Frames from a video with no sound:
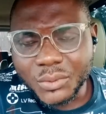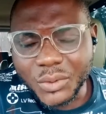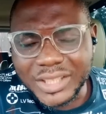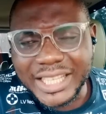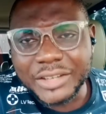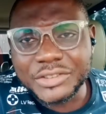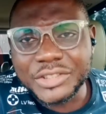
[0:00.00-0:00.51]

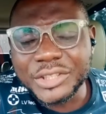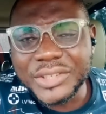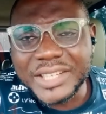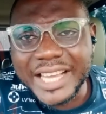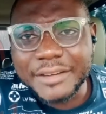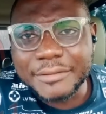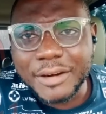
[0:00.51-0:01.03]
What else do
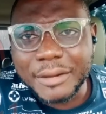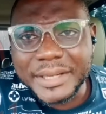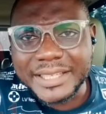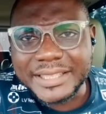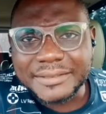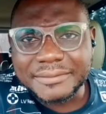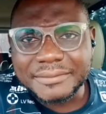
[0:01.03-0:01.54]
you gain from
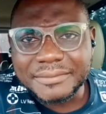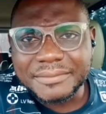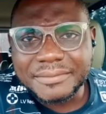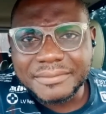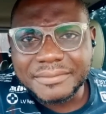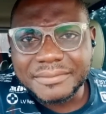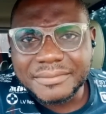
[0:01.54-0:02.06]
it?
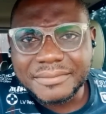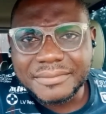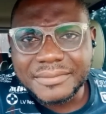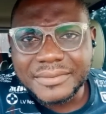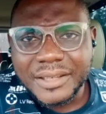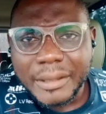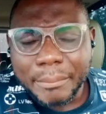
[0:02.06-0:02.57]

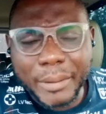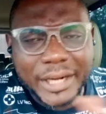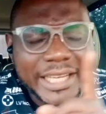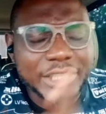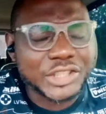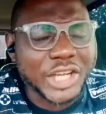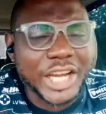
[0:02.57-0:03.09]

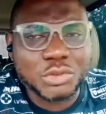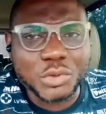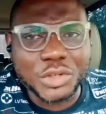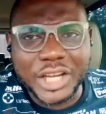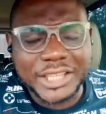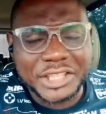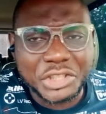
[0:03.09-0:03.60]
But the church
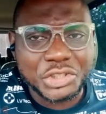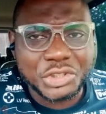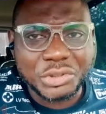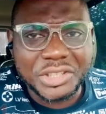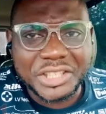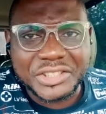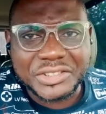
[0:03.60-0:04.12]
will not teach
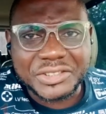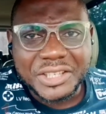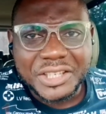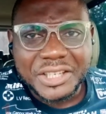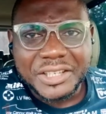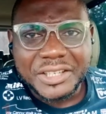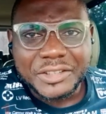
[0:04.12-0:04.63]
you this.
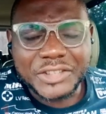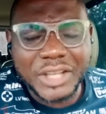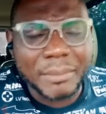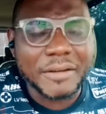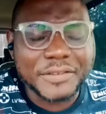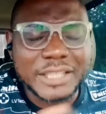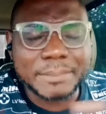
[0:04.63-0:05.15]

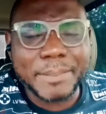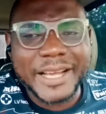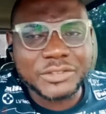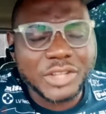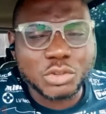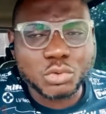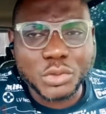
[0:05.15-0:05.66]
Some of these
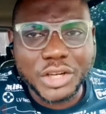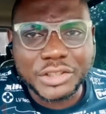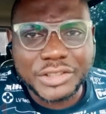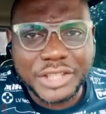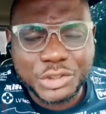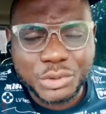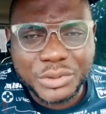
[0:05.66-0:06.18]
pastors will
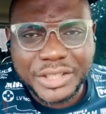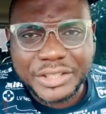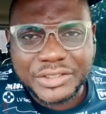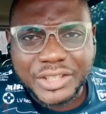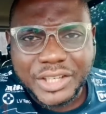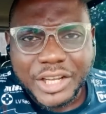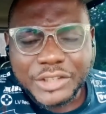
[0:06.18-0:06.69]
not teach you
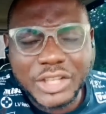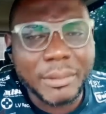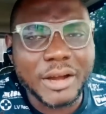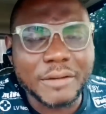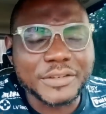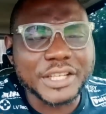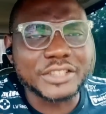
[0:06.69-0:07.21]
this. Some
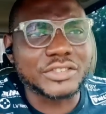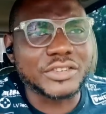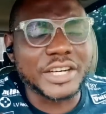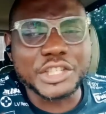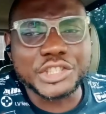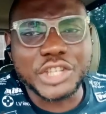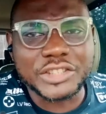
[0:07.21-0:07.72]
of these
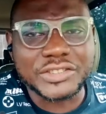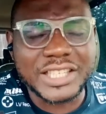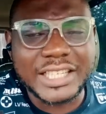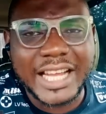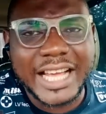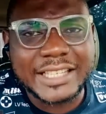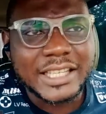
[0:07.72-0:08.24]
religious
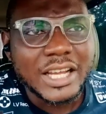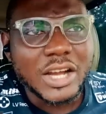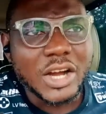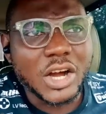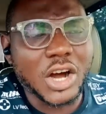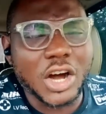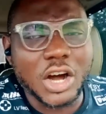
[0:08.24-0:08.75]
leaders
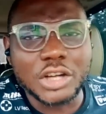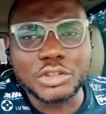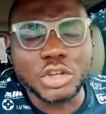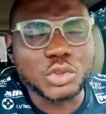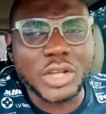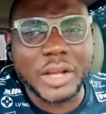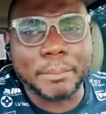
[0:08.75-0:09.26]
or
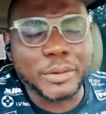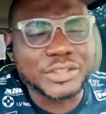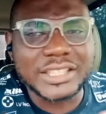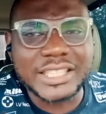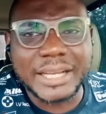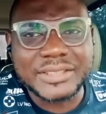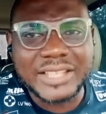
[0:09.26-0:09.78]
those who are
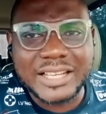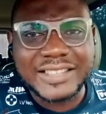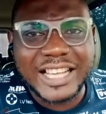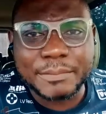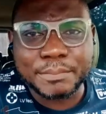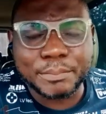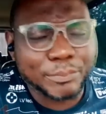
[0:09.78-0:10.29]
posing themselves
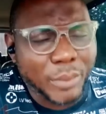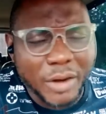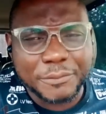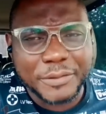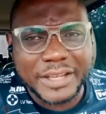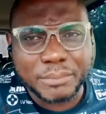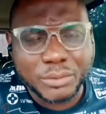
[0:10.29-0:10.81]
as
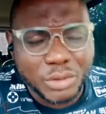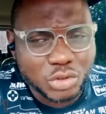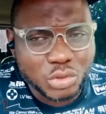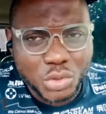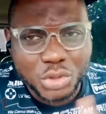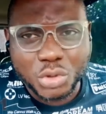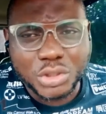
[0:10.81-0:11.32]
prophets,
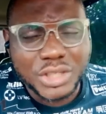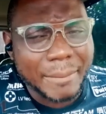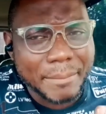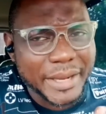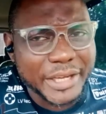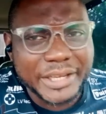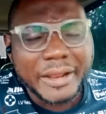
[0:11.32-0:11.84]
because we know there are
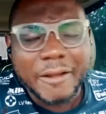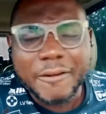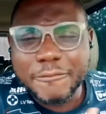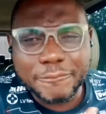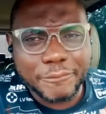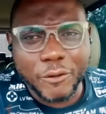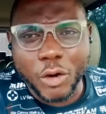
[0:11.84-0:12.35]
many
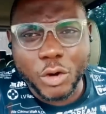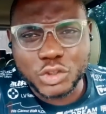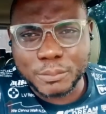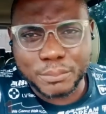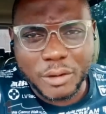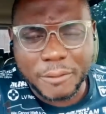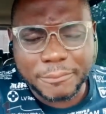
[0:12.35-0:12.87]

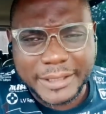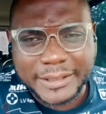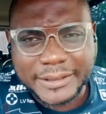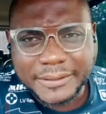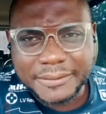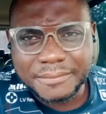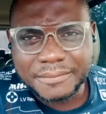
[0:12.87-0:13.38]
false
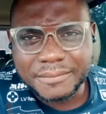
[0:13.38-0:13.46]
prophets.